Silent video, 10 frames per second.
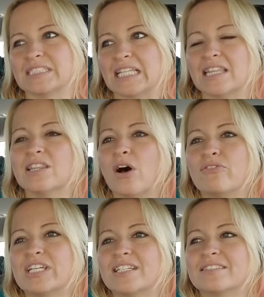
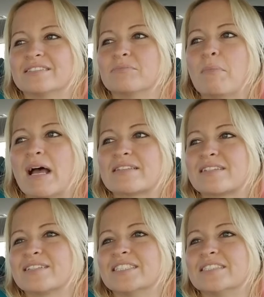loving
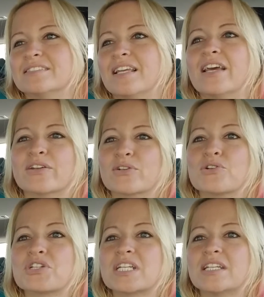masculine
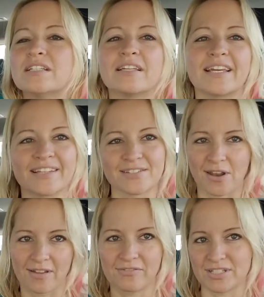energy, like, it's
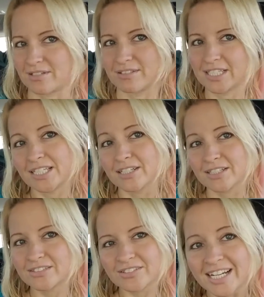not physically
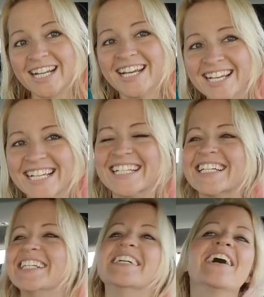here, right?
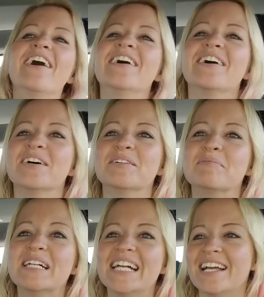
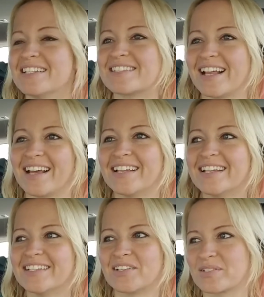It's not,
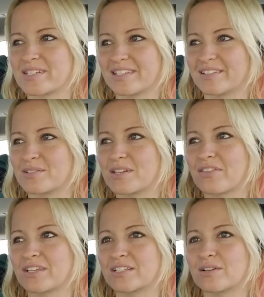there's
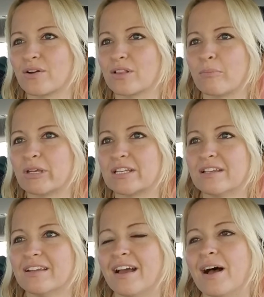nothing to curl up in,
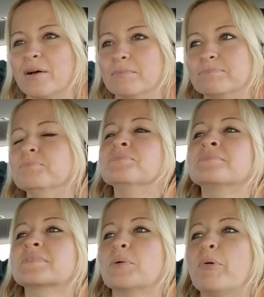
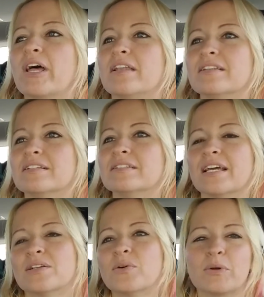but I
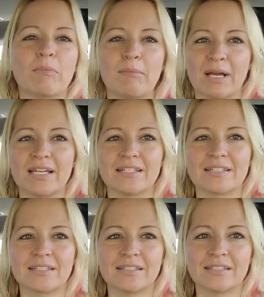don't know, in my mind
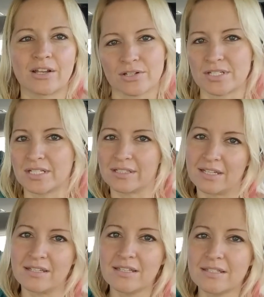there still
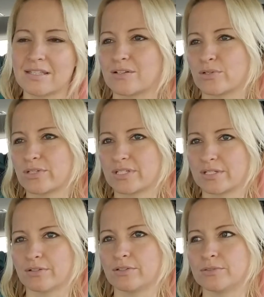is, and there's
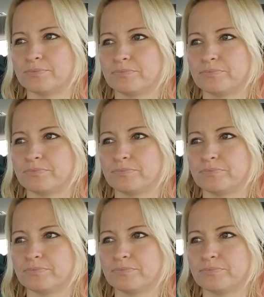still